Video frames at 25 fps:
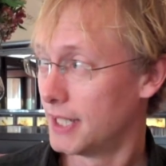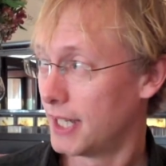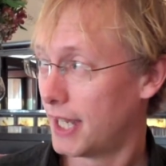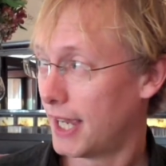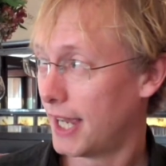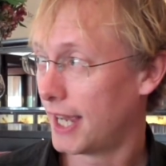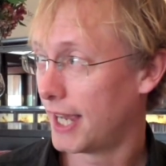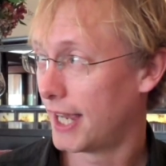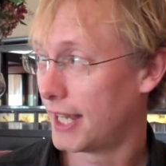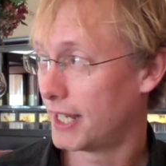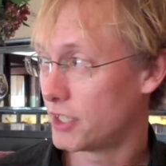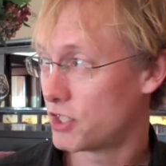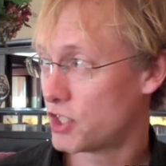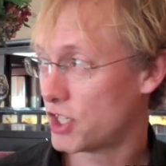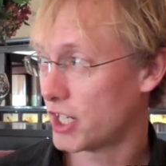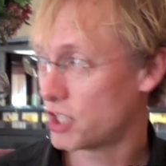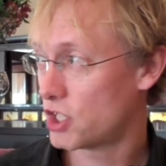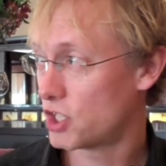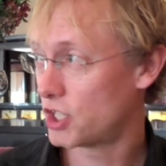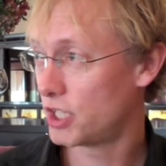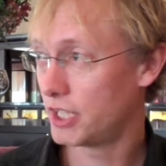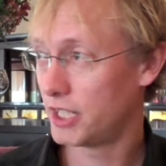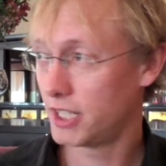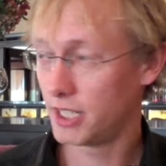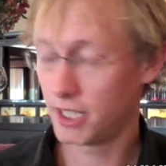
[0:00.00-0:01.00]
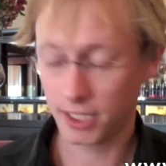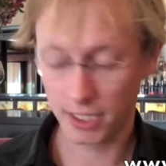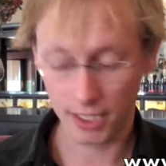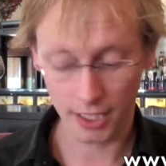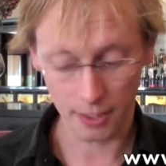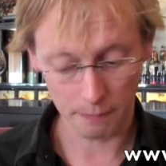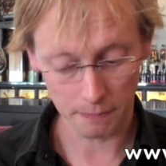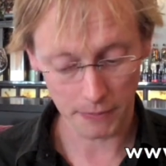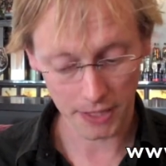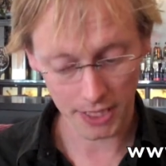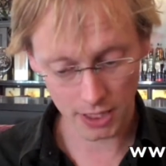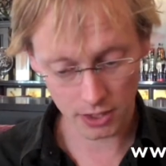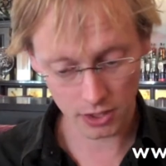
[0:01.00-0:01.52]
And it's actually a
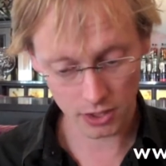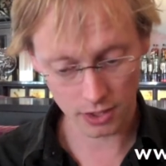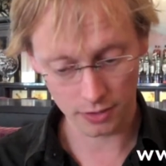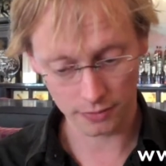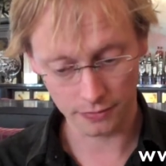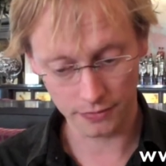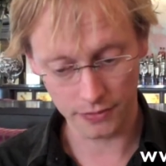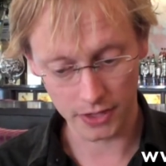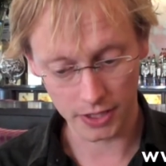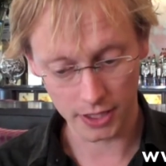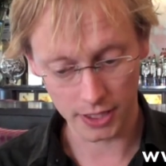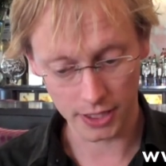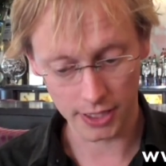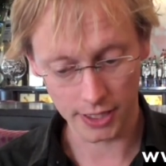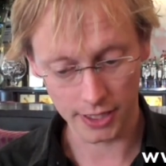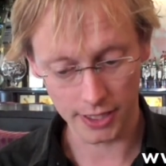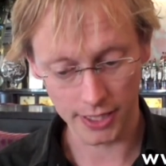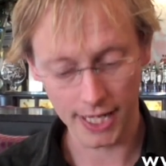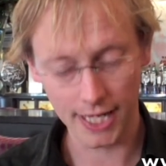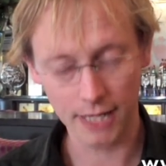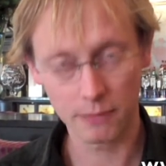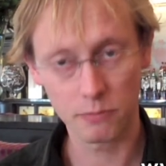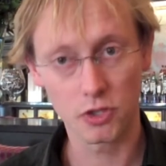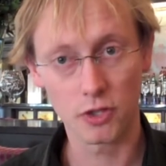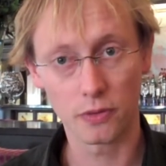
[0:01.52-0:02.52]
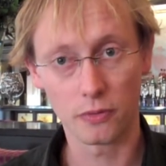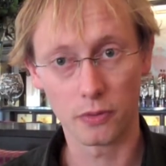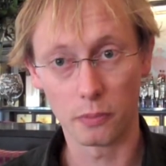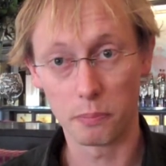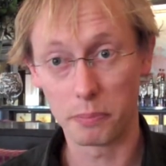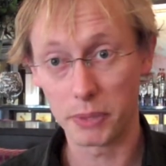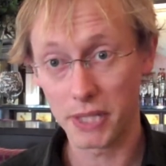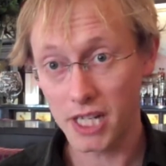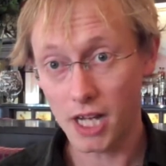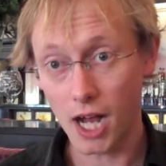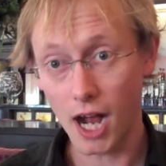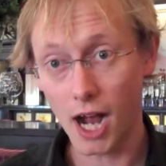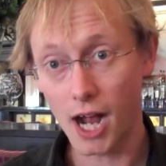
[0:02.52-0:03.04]
mix of the names of a
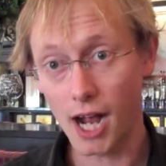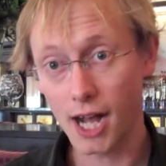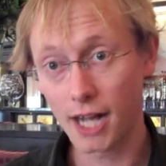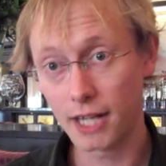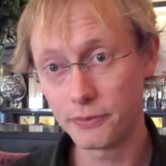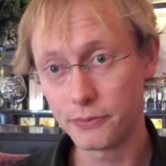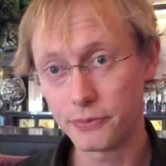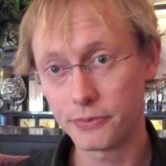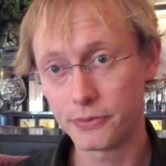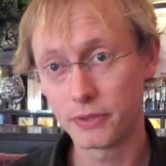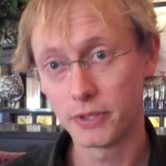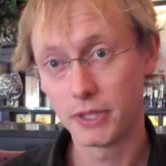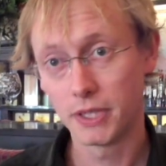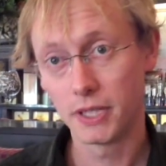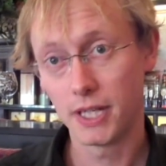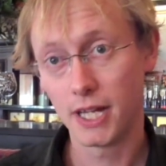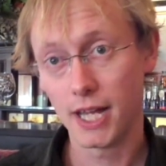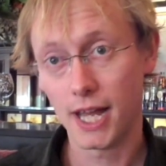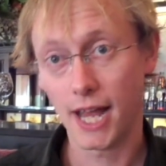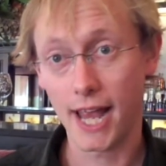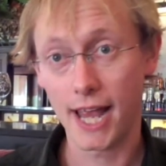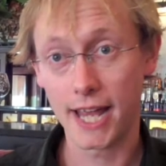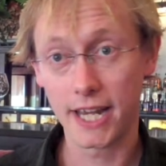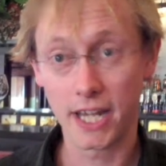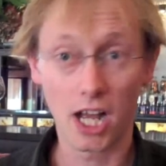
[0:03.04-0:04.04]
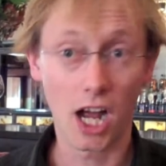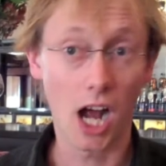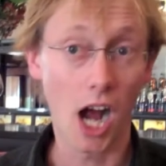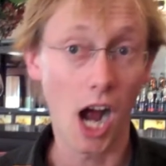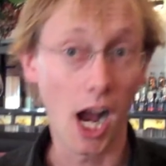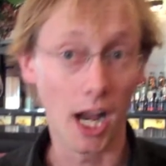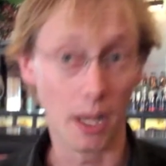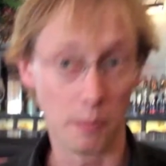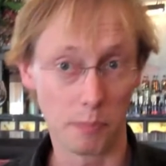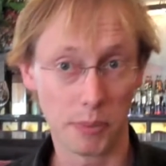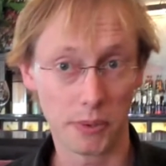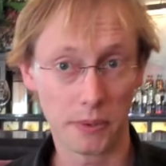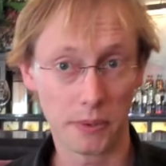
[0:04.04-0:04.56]
beehive and a hype.